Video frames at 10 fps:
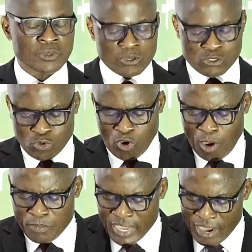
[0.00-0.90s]
So on
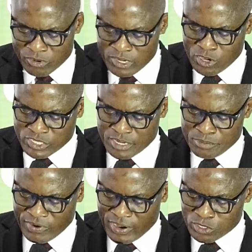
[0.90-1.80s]
behalf of the Lagos State
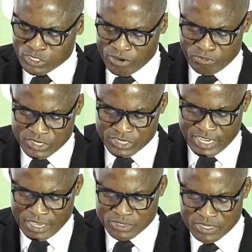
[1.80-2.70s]
Ministry of Agriculture and Food
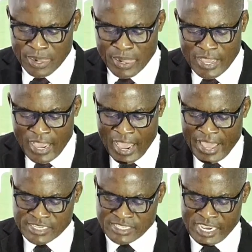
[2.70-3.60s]
Systems, I
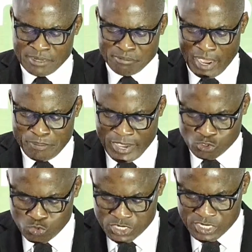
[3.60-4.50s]
extend my best
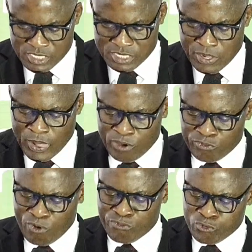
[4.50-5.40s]
wishes
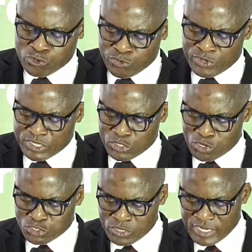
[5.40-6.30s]
for fruitful
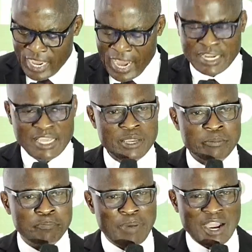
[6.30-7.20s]
discussions and
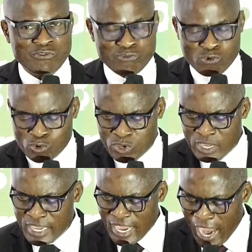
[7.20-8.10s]
impactful
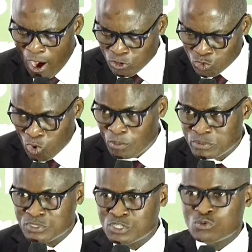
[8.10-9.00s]

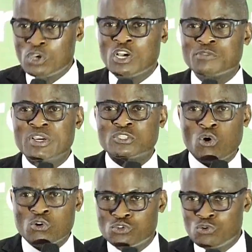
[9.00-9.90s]
outcomes. It will not just be a
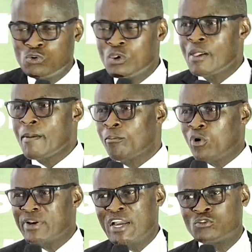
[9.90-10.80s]
talk show, but
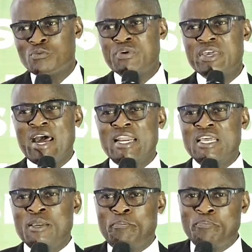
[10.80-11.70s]
that it will be an
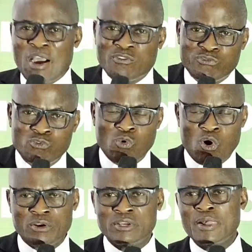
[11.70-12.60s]
impactful
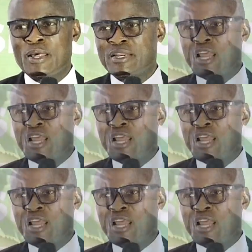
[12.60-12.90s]
one that